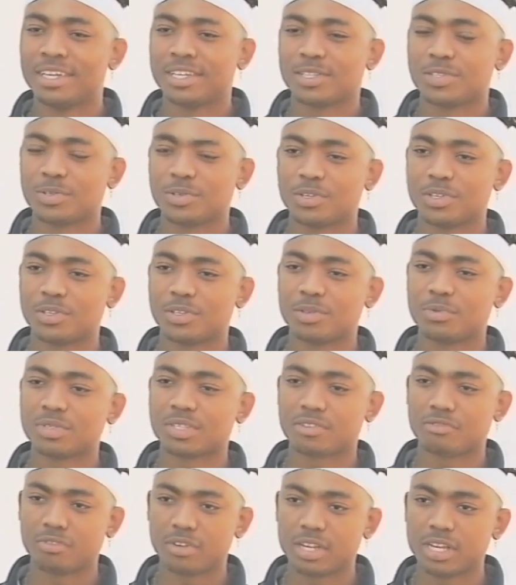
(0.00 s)
So you know, it
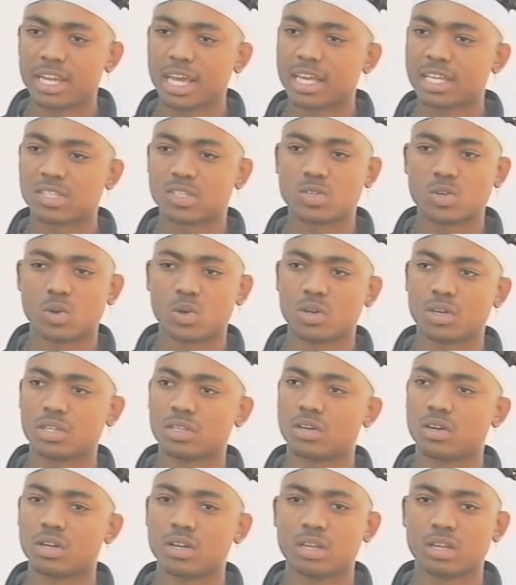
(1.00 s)
was a really nice song.
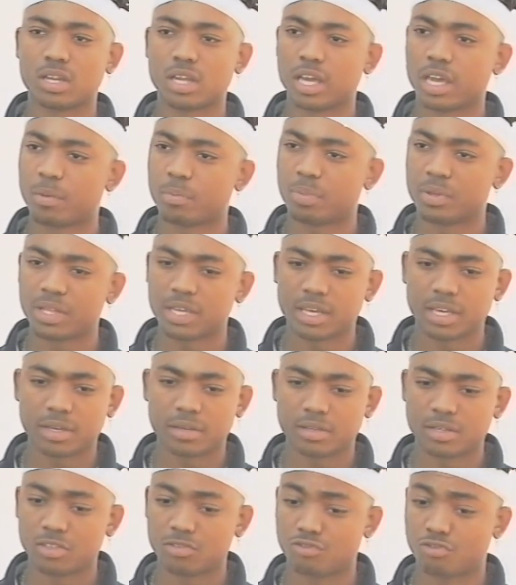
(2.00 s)
It got a lot of
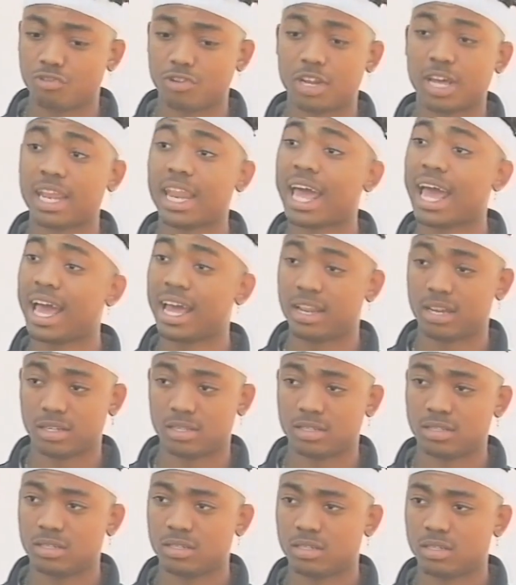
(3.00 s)
airplay in Trinidad
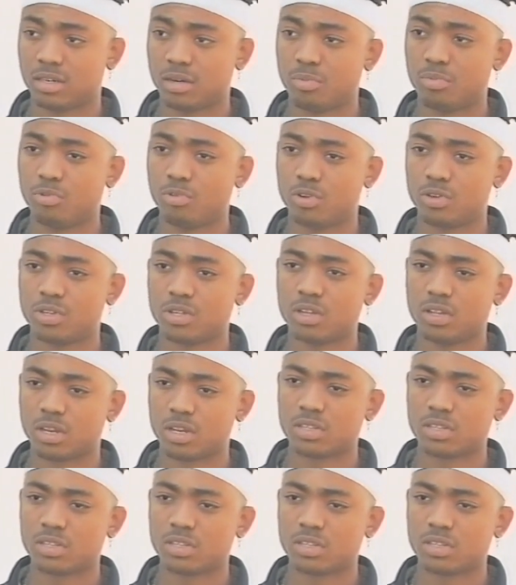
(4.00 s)
and abroad.